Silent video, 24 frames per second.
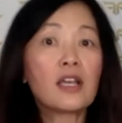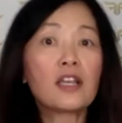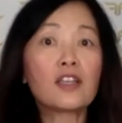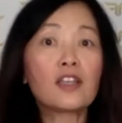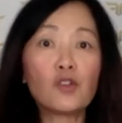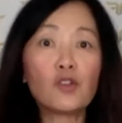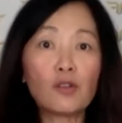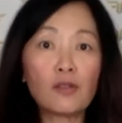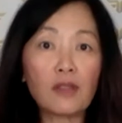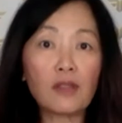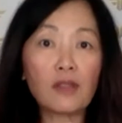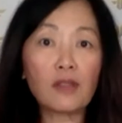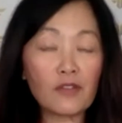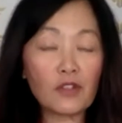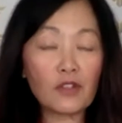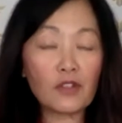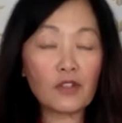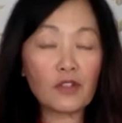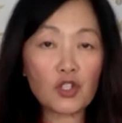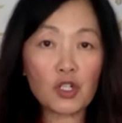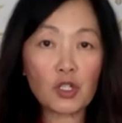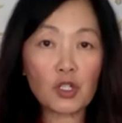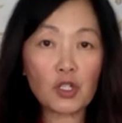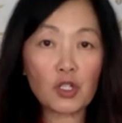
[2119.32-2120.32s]
You love
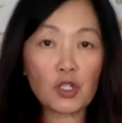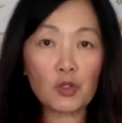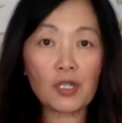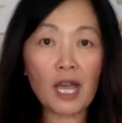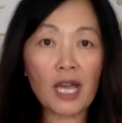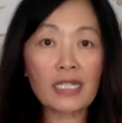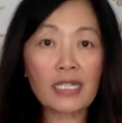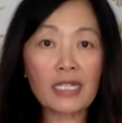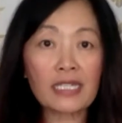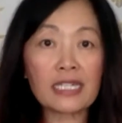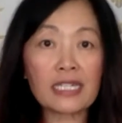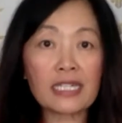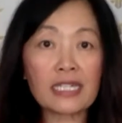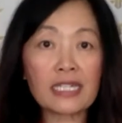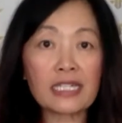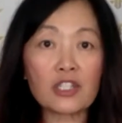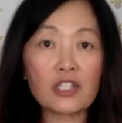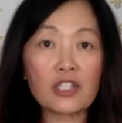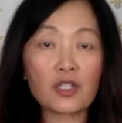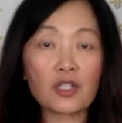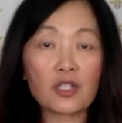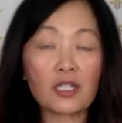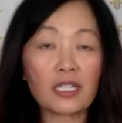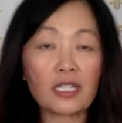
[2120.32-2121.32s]
your children
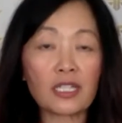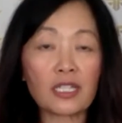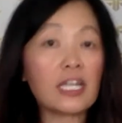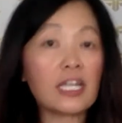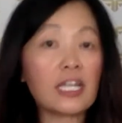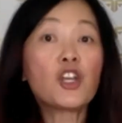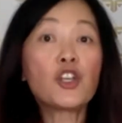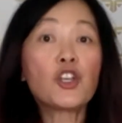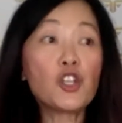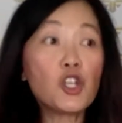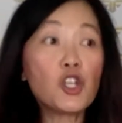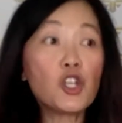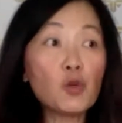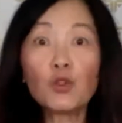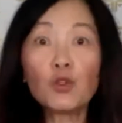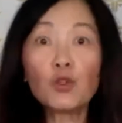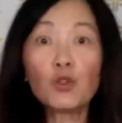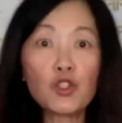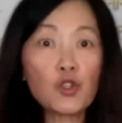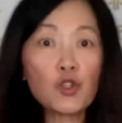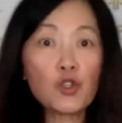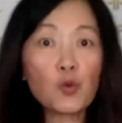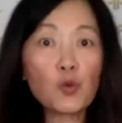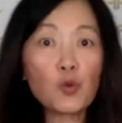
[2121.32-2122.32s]
unconditionally. You will
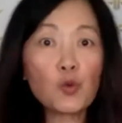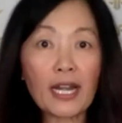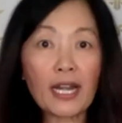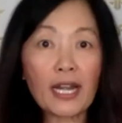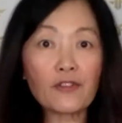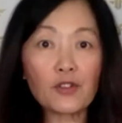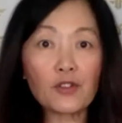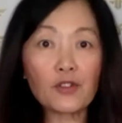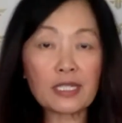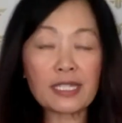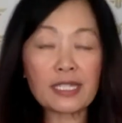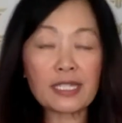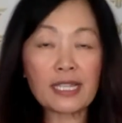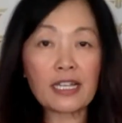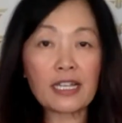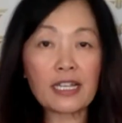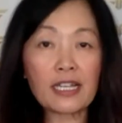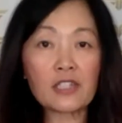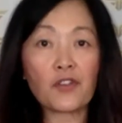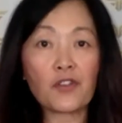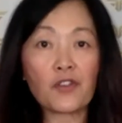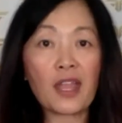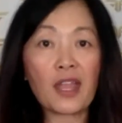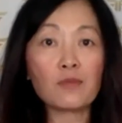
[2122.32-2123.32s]
do whatever it
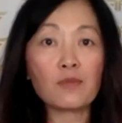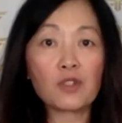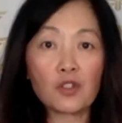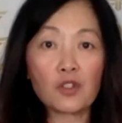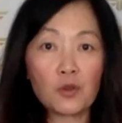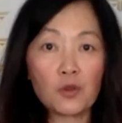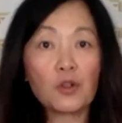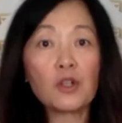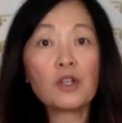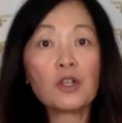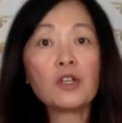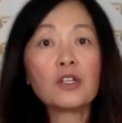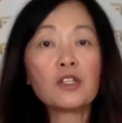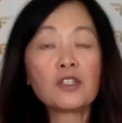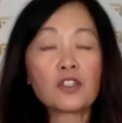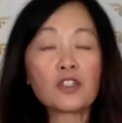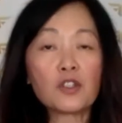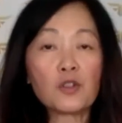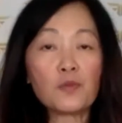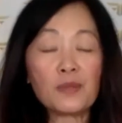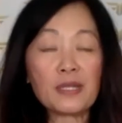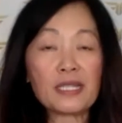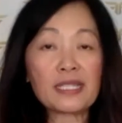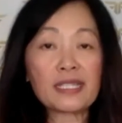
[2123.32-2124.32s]
takes for them to
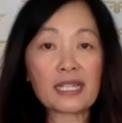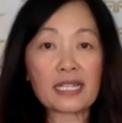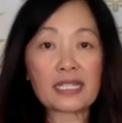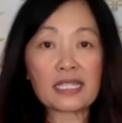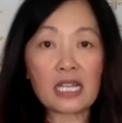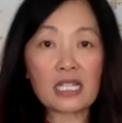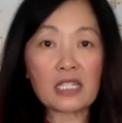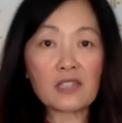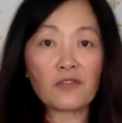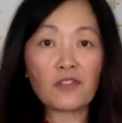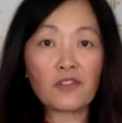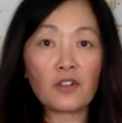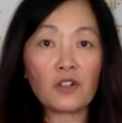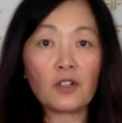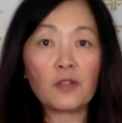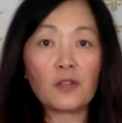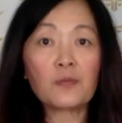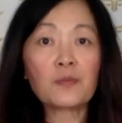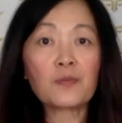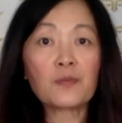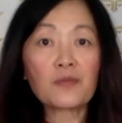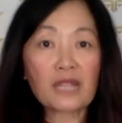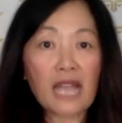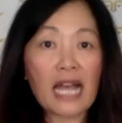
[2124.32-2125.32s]
be
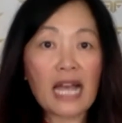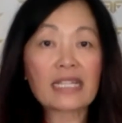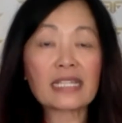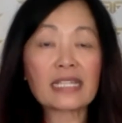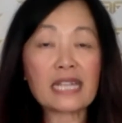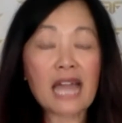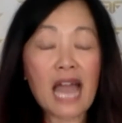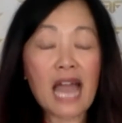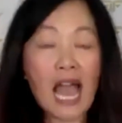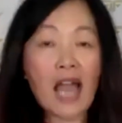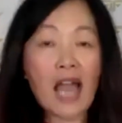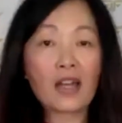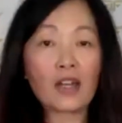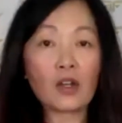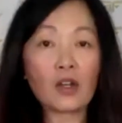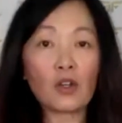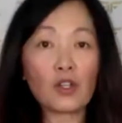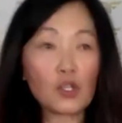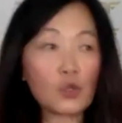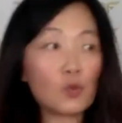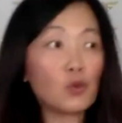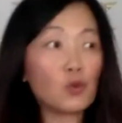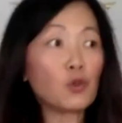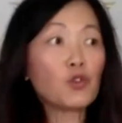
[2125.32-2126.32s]
successful as an
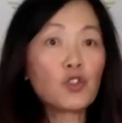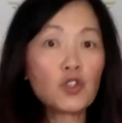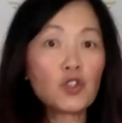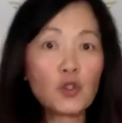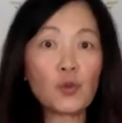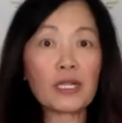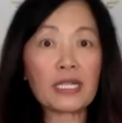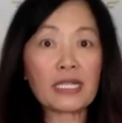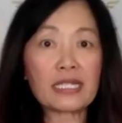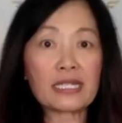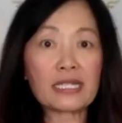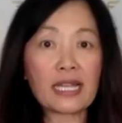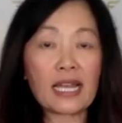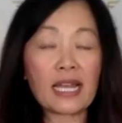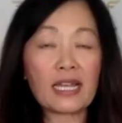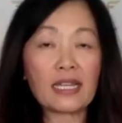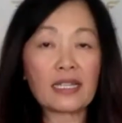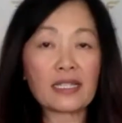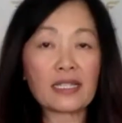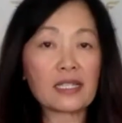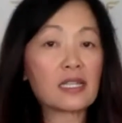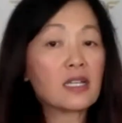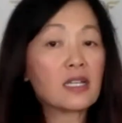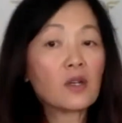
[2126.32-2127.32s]
adult. You will do what it
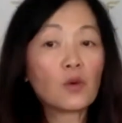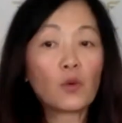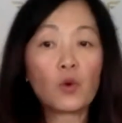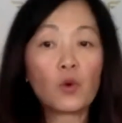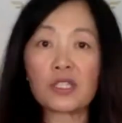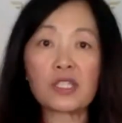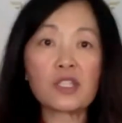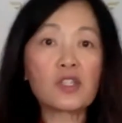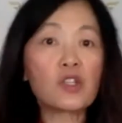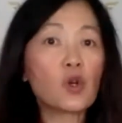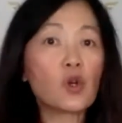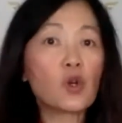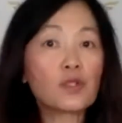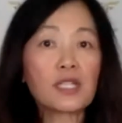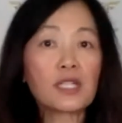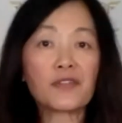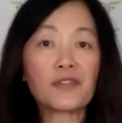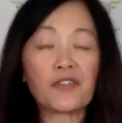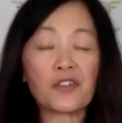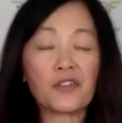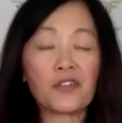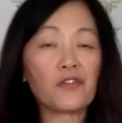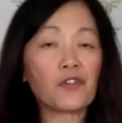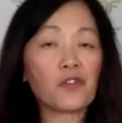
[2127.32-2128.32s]
takes. Well, it's no
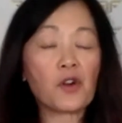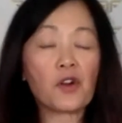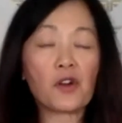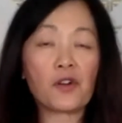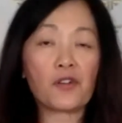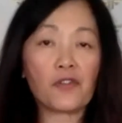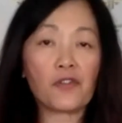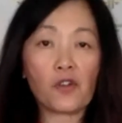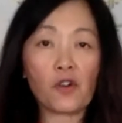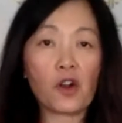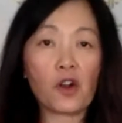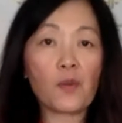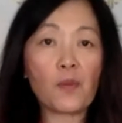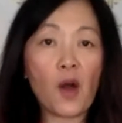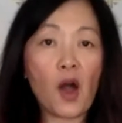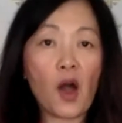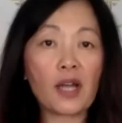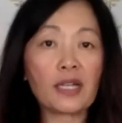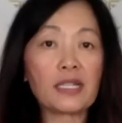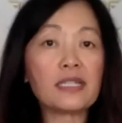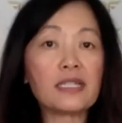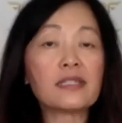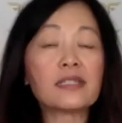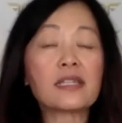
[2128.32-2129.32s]
different for our
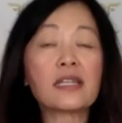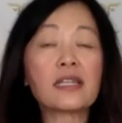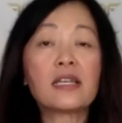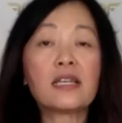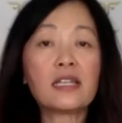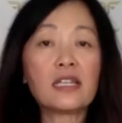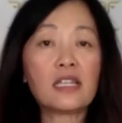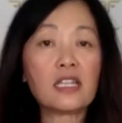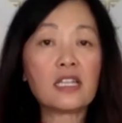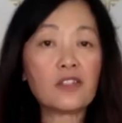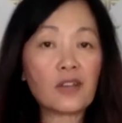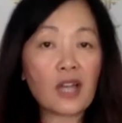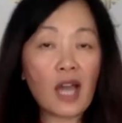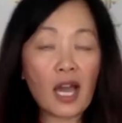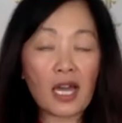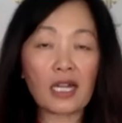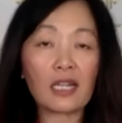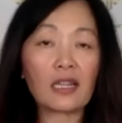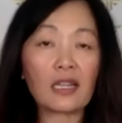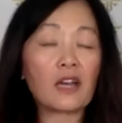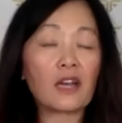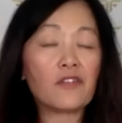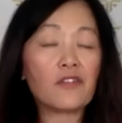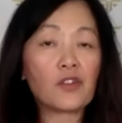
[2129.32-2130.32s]
bodies. You got to
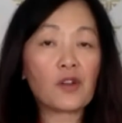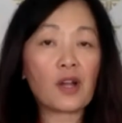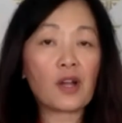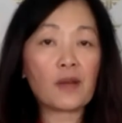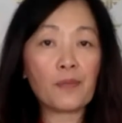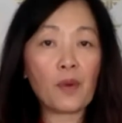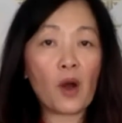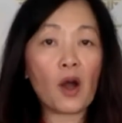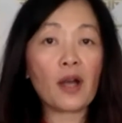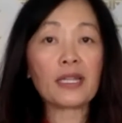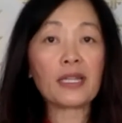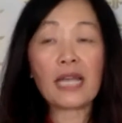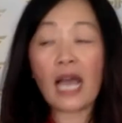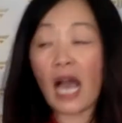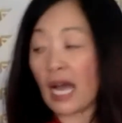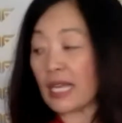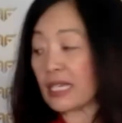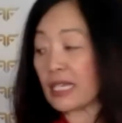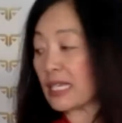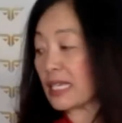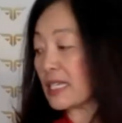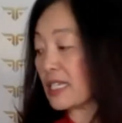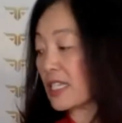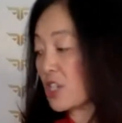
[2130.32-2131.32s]
love your body
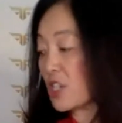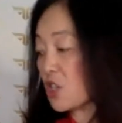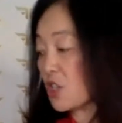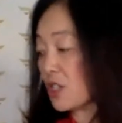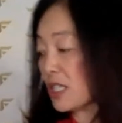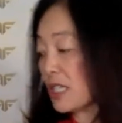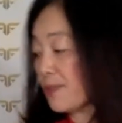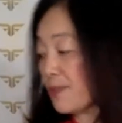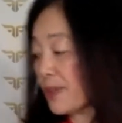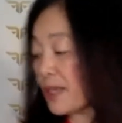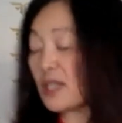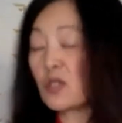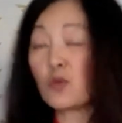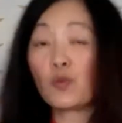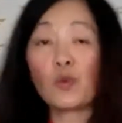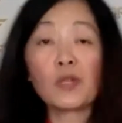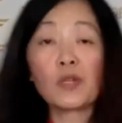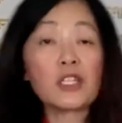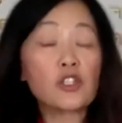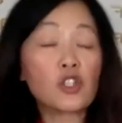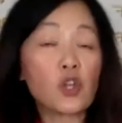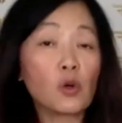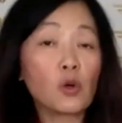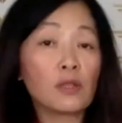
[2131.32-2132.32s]
unconditionally, because when
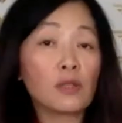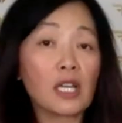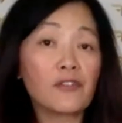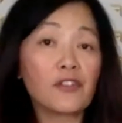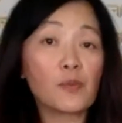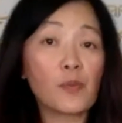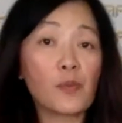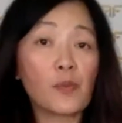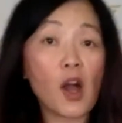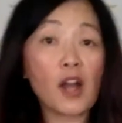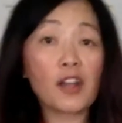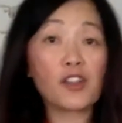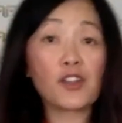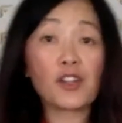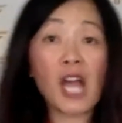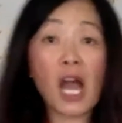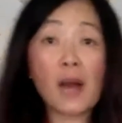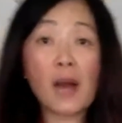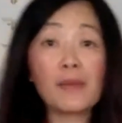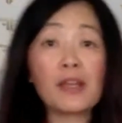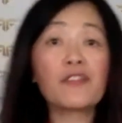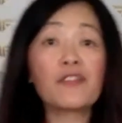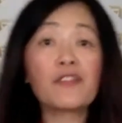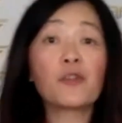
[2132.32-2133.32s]
you don't love your body, you're
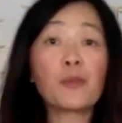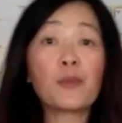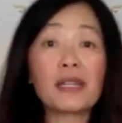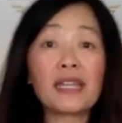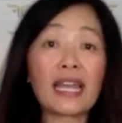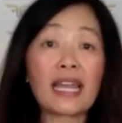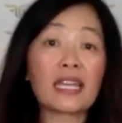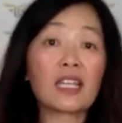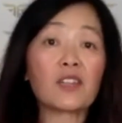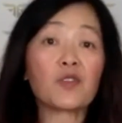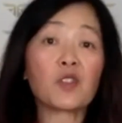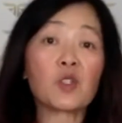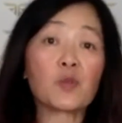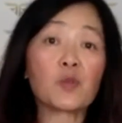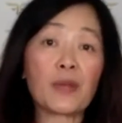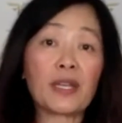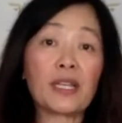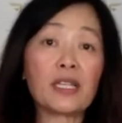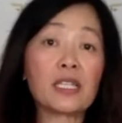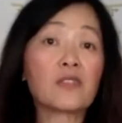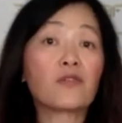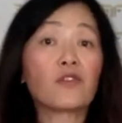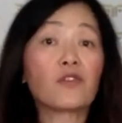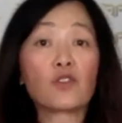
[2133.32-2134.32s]
coming from a negative
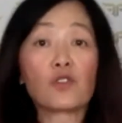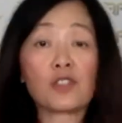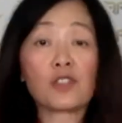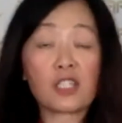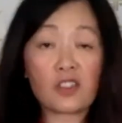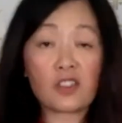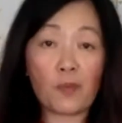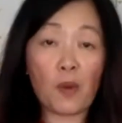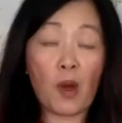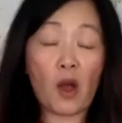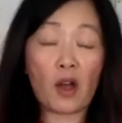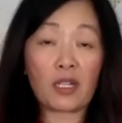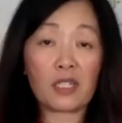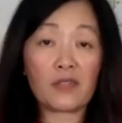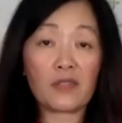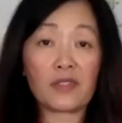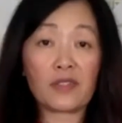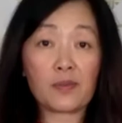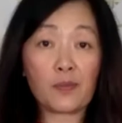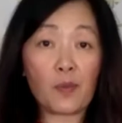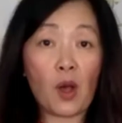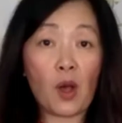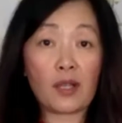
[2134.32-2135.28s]
space versus a positive